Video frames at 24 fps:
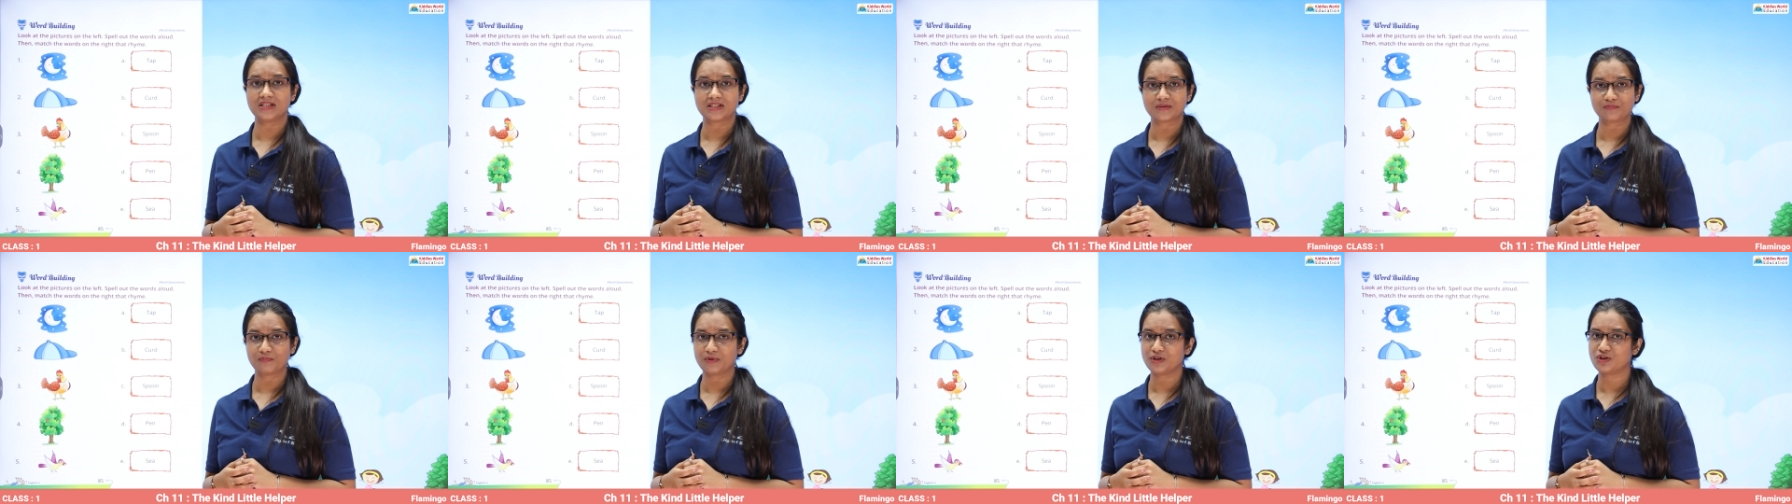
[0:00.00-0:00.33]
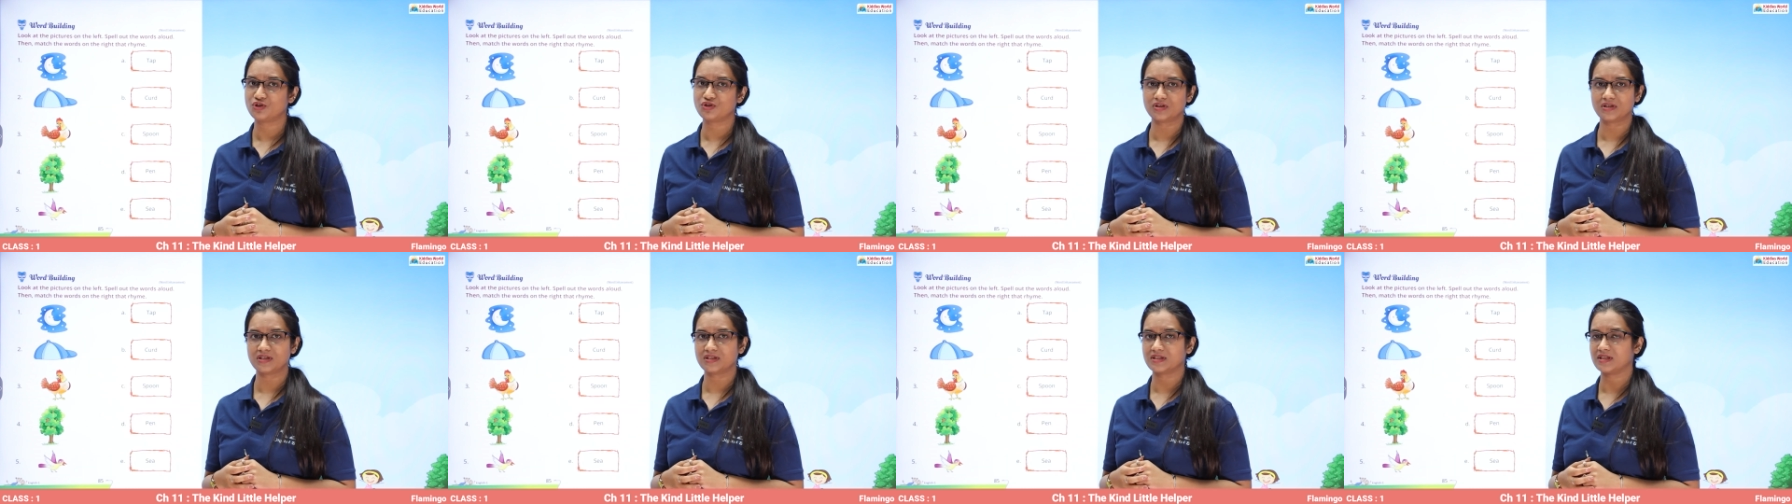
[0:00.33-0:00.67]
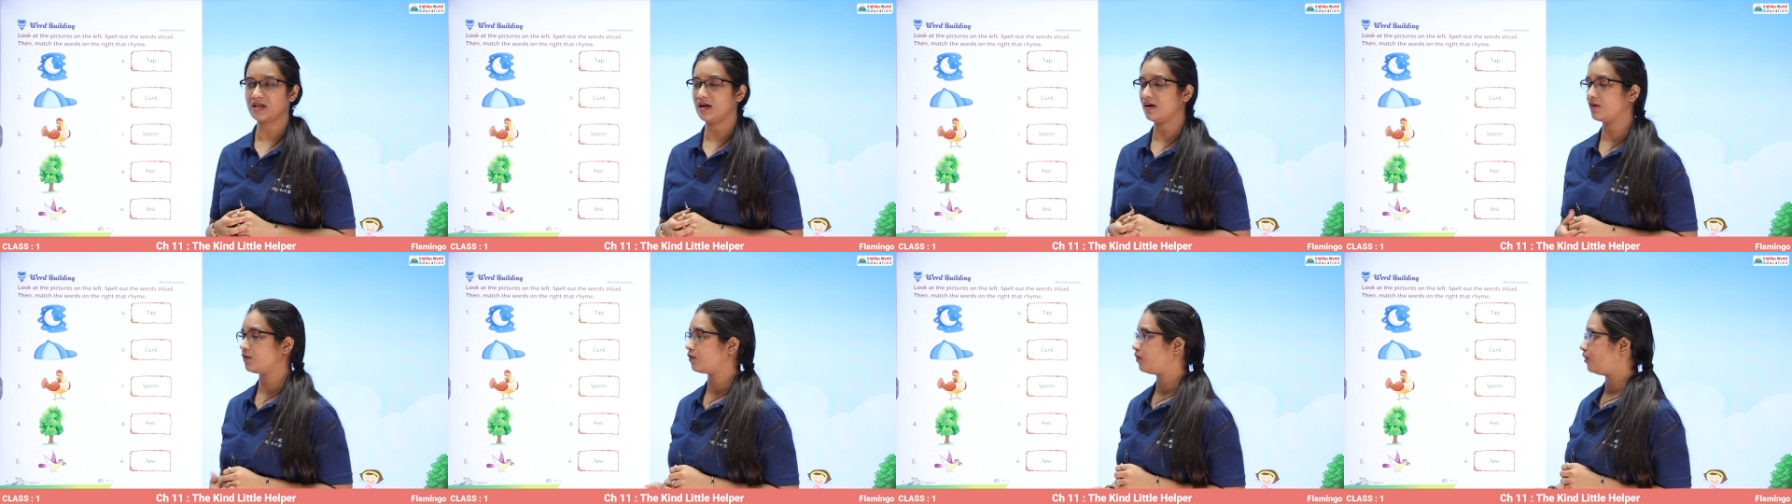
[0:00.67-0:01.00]
pictures
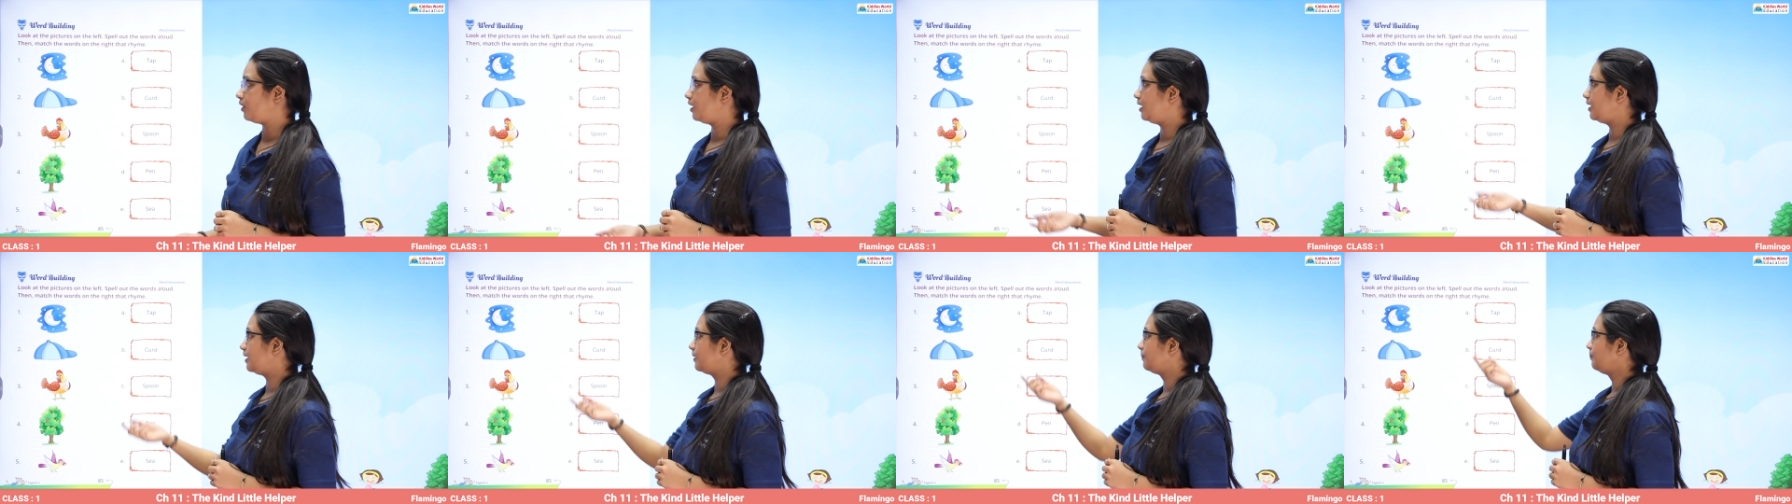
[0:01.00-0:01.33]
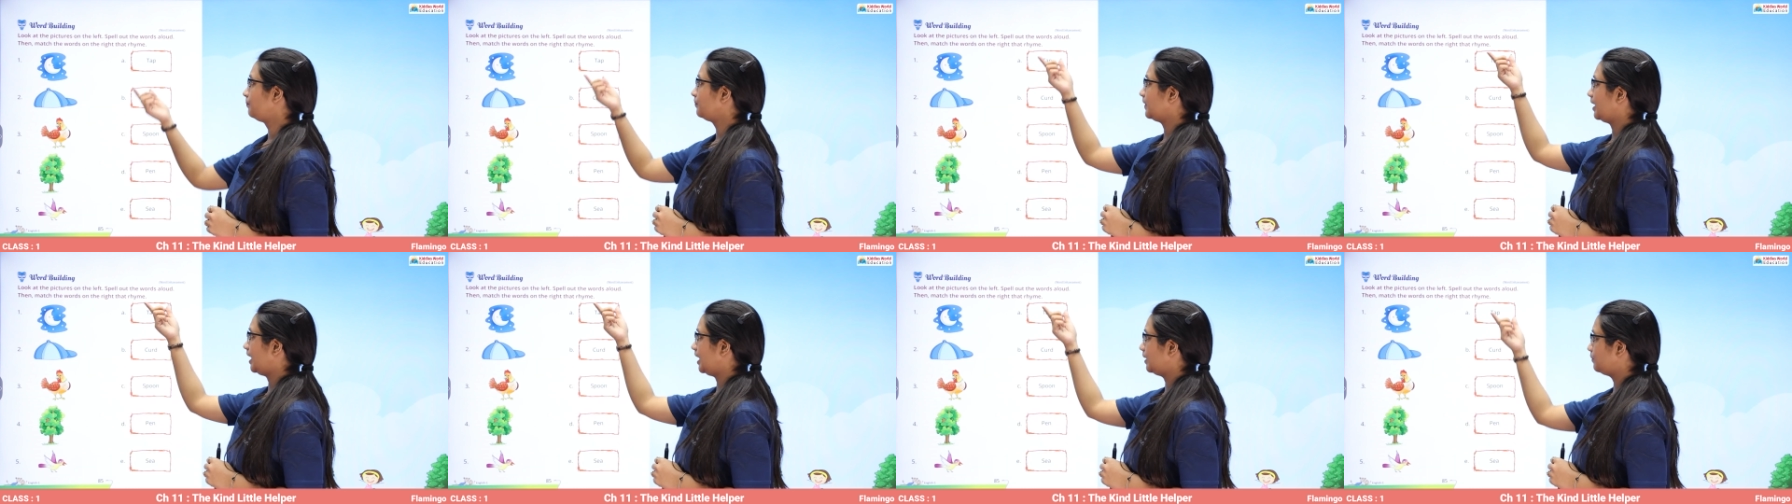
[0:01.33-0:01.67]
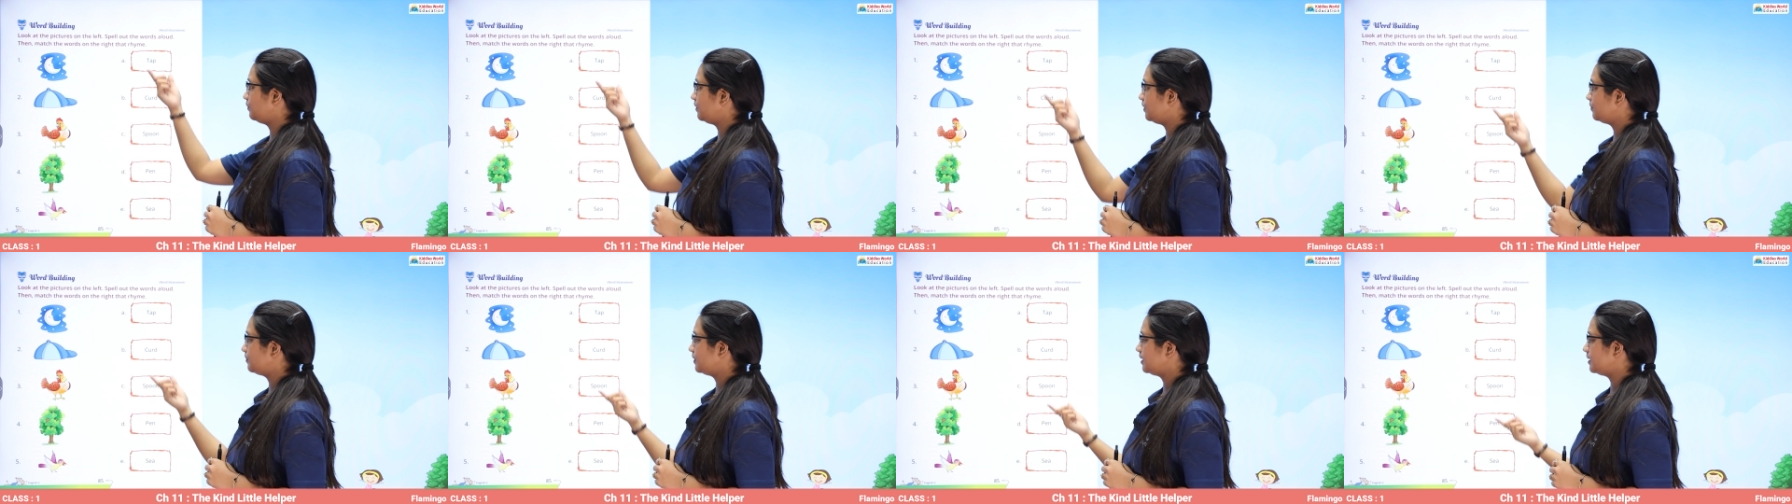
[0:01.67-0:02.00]
are called, and
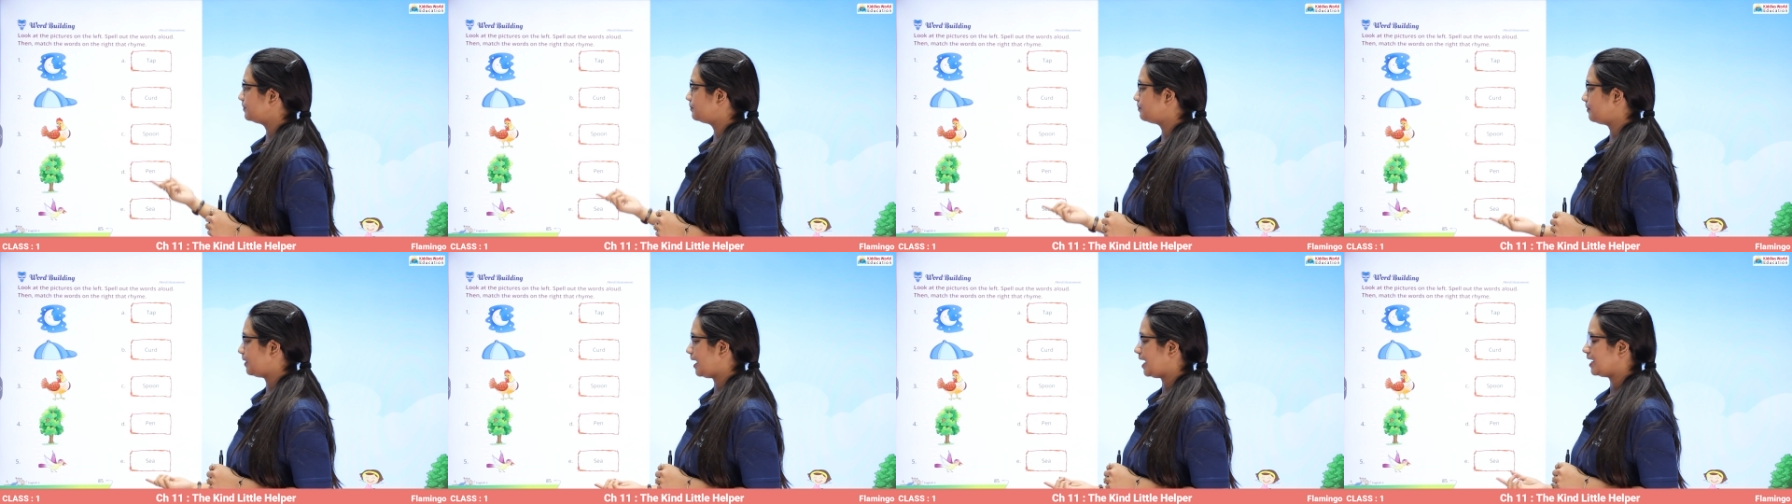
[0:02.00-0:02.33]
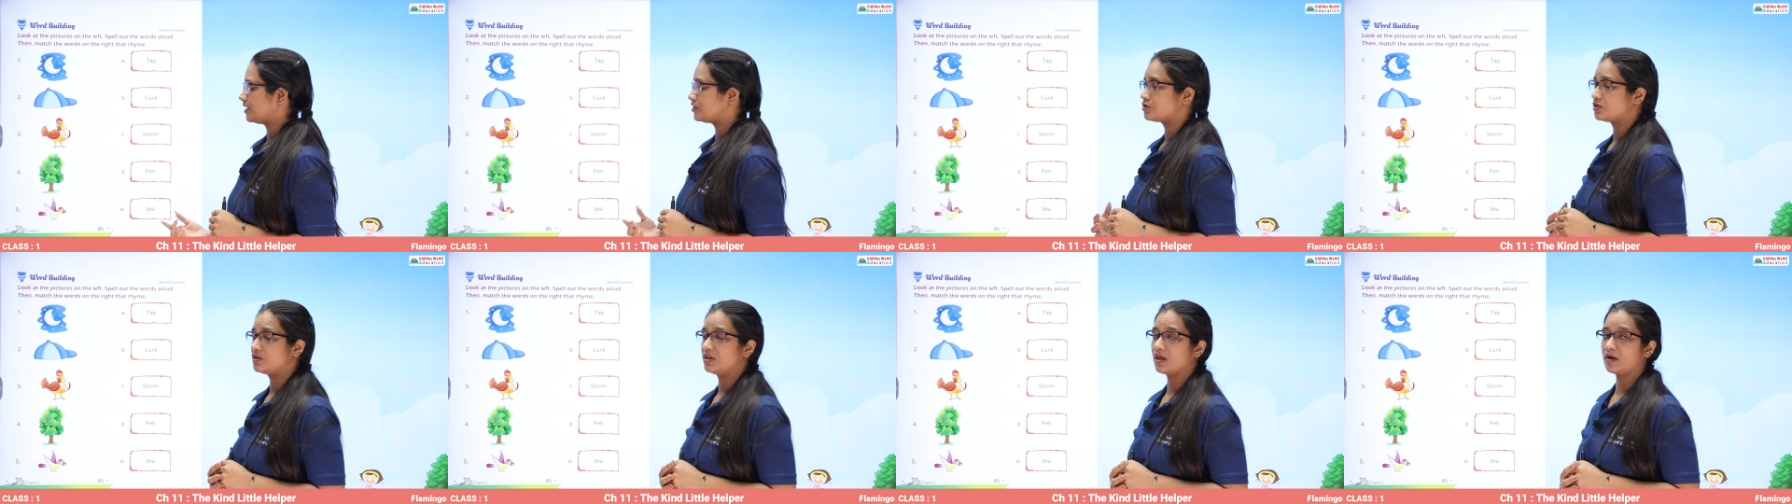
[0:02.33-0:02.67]
we will match